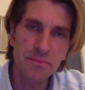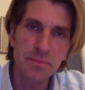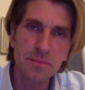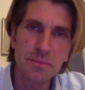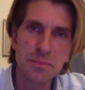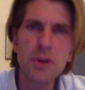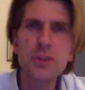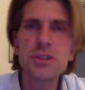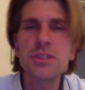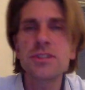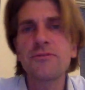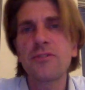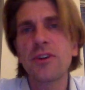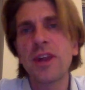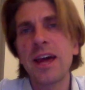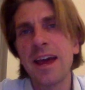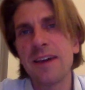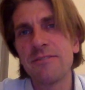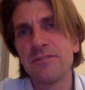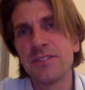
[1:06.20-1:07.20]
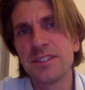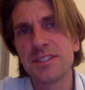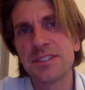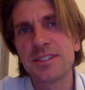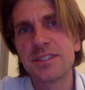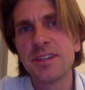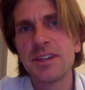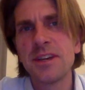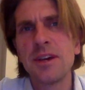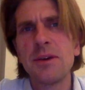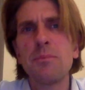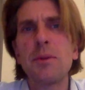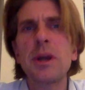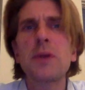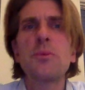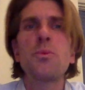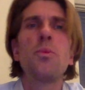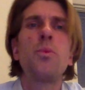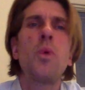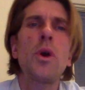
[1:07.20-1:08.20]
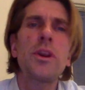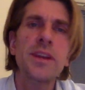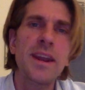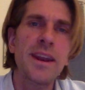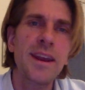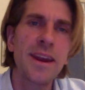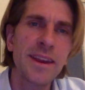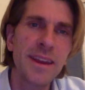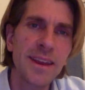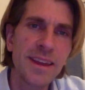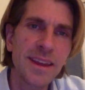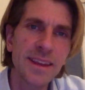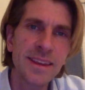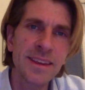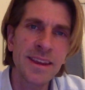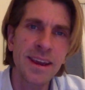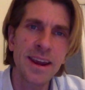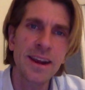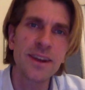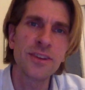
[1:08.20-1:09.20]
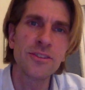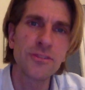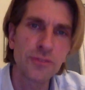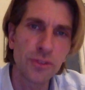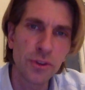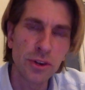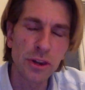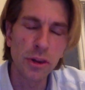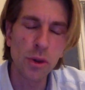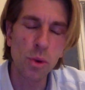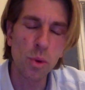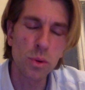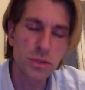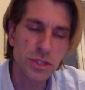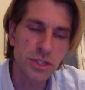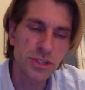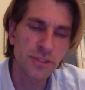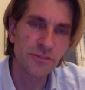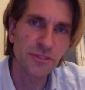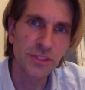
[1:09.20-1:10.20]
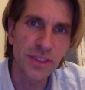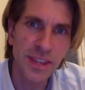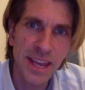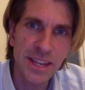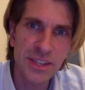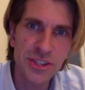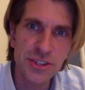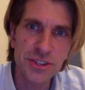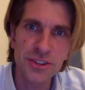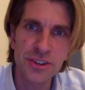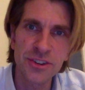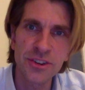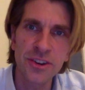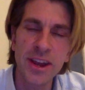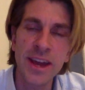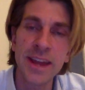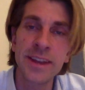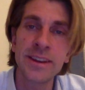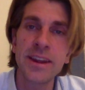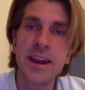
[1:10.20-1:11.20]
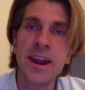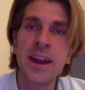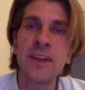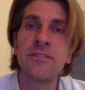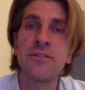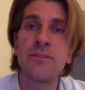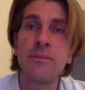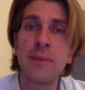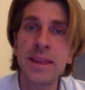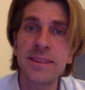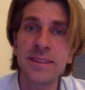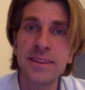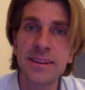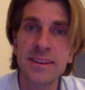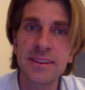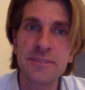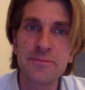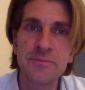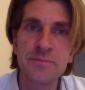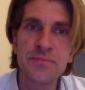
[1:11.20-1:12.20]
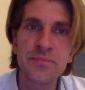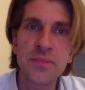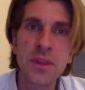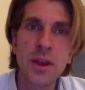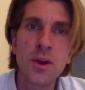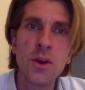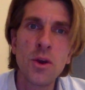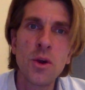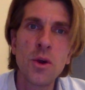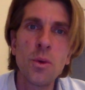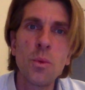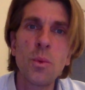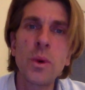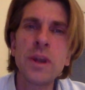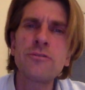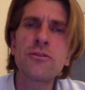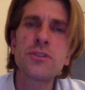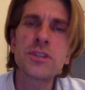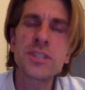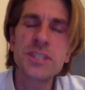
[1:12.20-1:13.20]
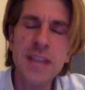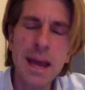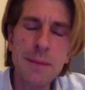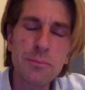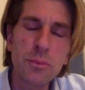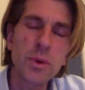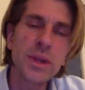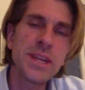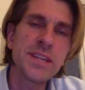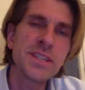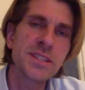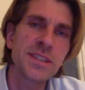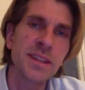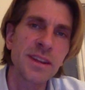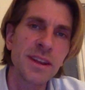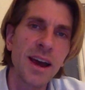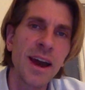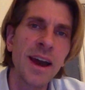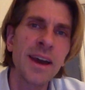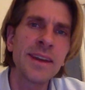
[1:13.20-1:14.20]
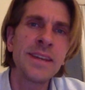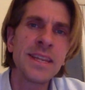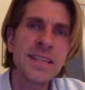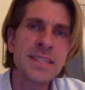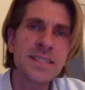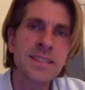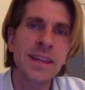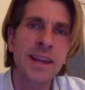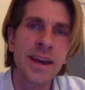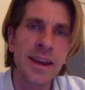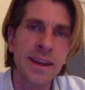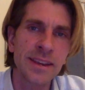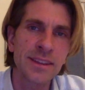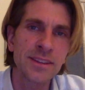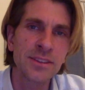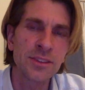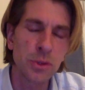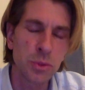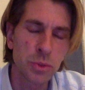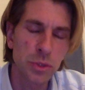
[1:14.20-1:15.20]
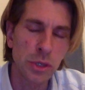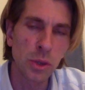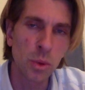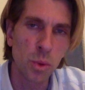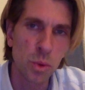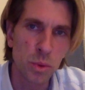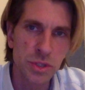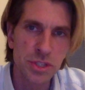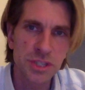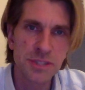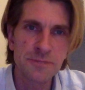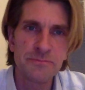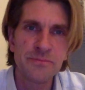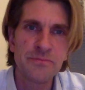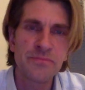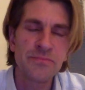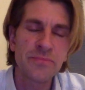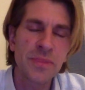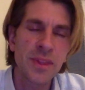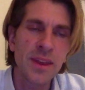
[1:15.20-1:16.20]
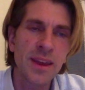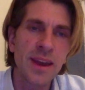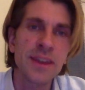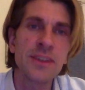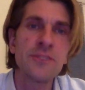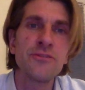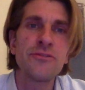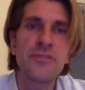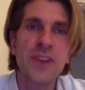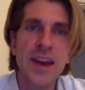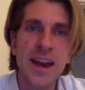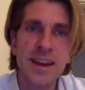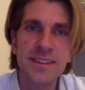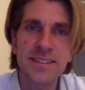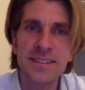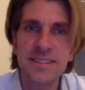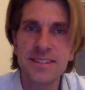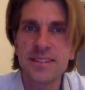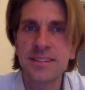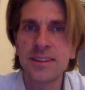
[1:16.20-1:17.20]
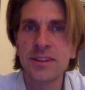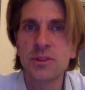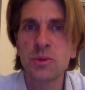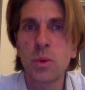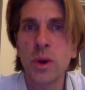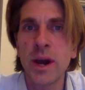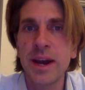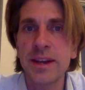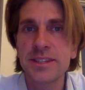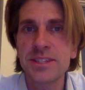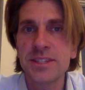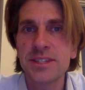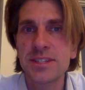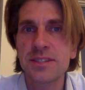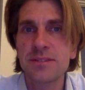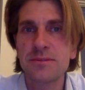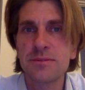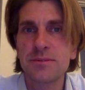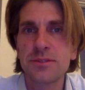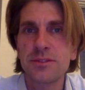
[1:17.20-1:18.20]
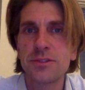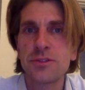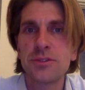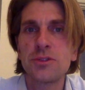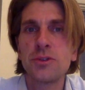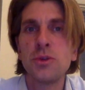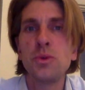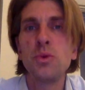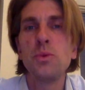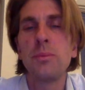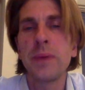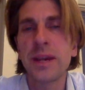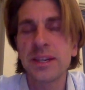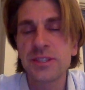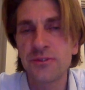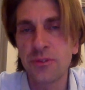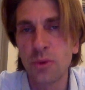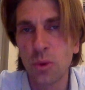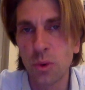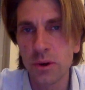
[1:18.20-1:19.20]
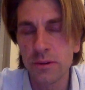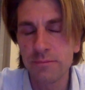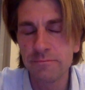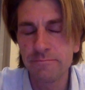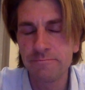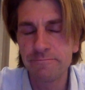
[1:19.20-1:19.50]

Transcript: Merciful heavens, but what can I care for the laws of nature and arithmetic? When for some reason I dislike those laws and the fact that twice two makes four.